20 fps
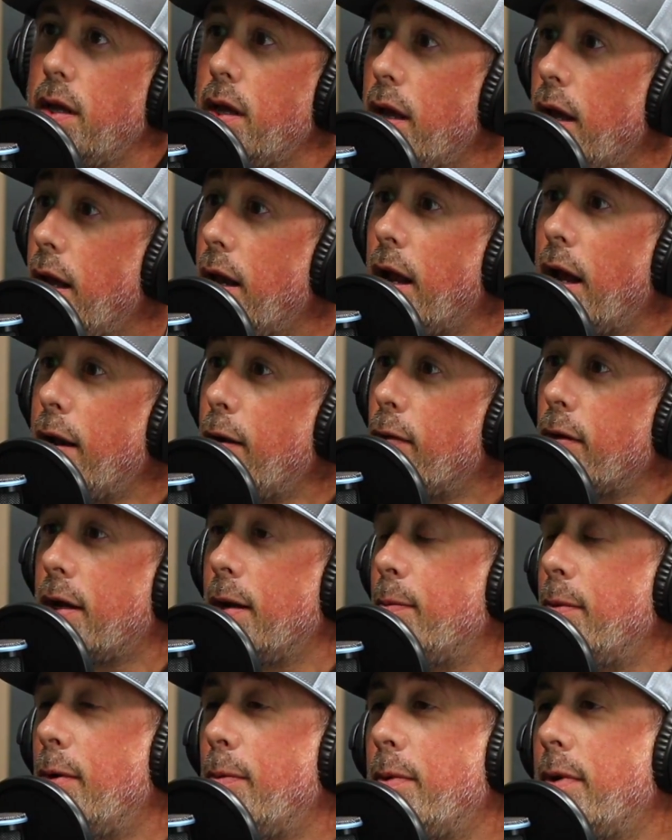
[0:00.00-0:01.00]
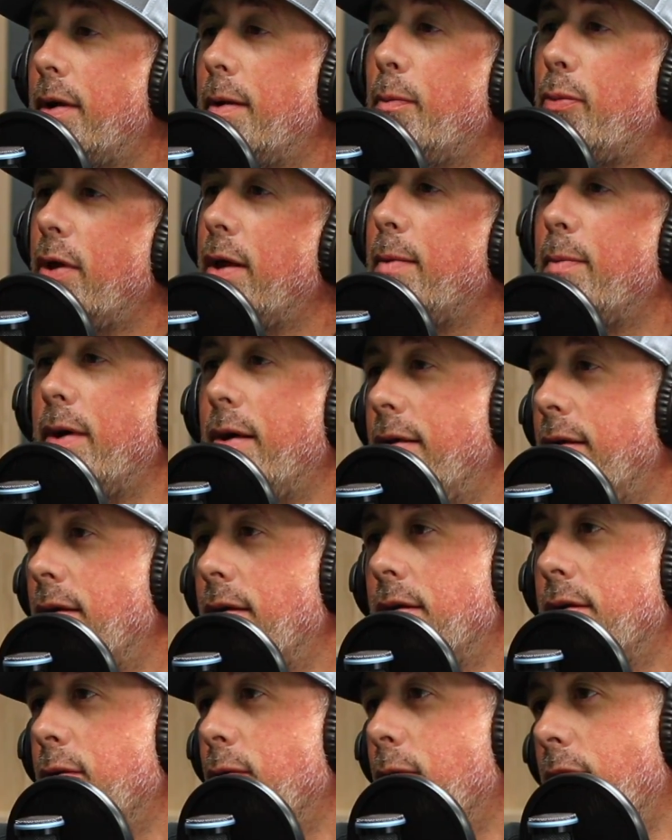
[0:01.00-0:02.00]
And I don't come home and complain about
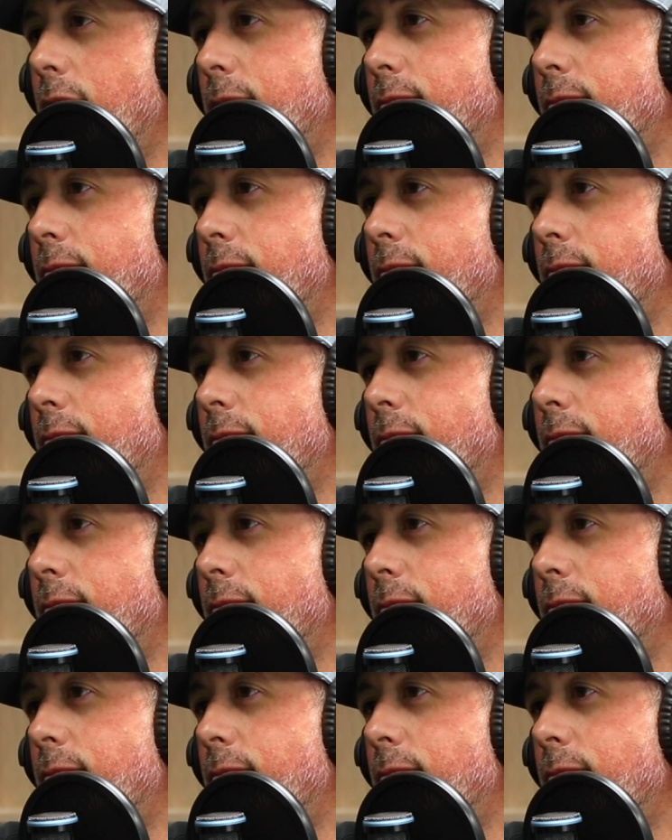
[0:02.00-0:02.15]
N.E.R.D, do I?